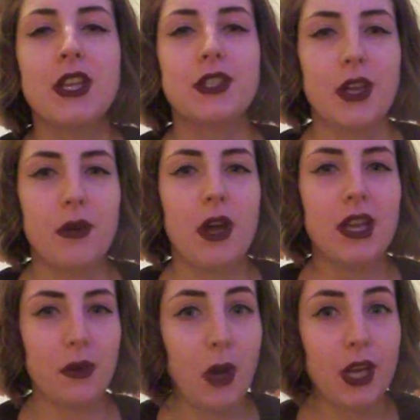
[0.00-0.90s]
So a
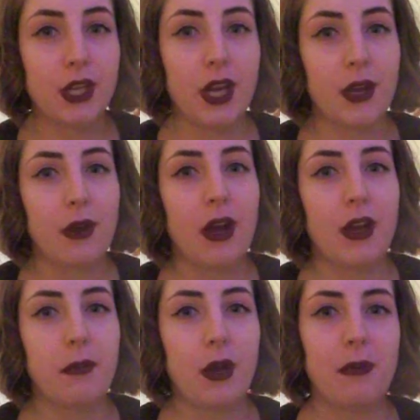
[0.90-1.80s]
little while ago
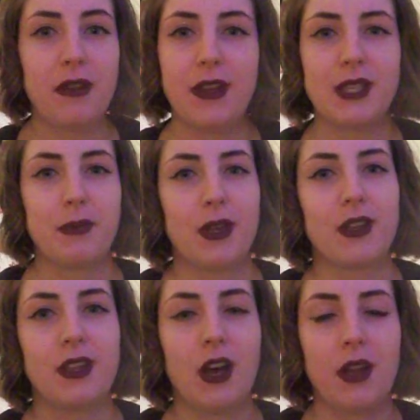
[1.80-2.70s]
I put on my
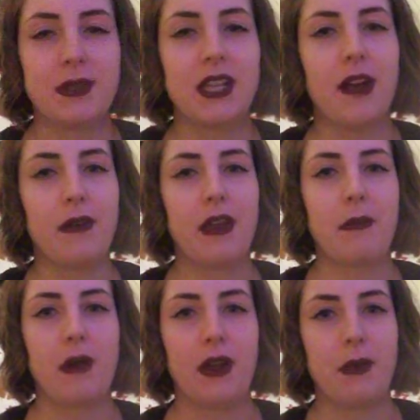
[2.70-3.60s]
Facebook that I was
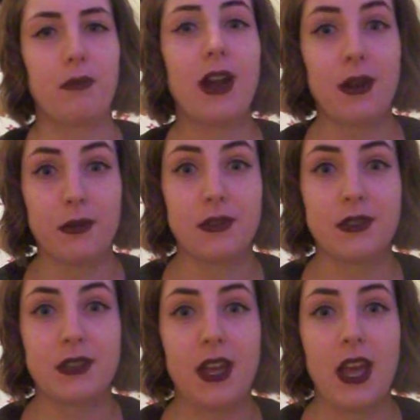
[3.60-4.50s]
having my
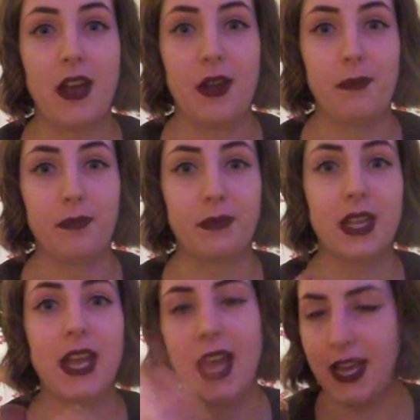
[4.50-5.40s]
brows
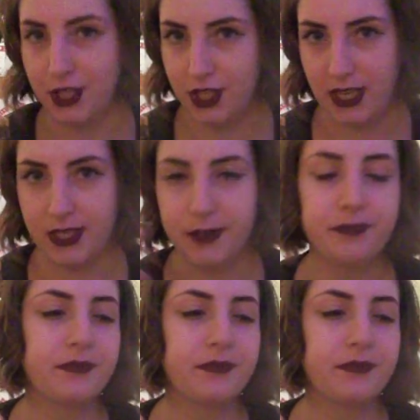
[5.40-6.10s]
HD'd,